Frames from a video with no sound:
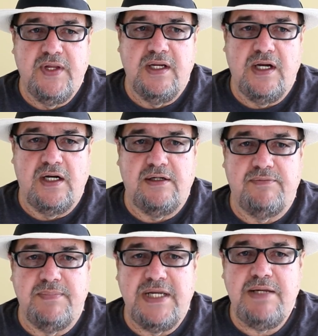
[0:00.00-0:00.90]

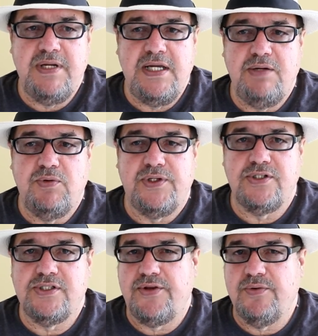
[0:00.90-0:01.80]
Uh, maybe when
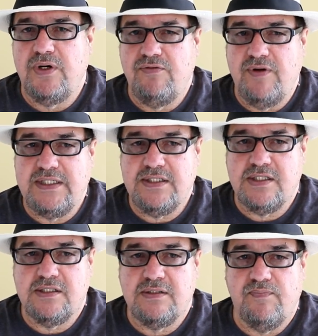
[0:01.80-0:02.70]
there's other
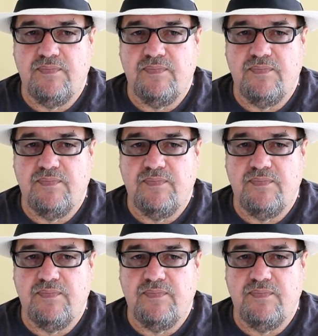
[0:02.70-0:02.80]
events,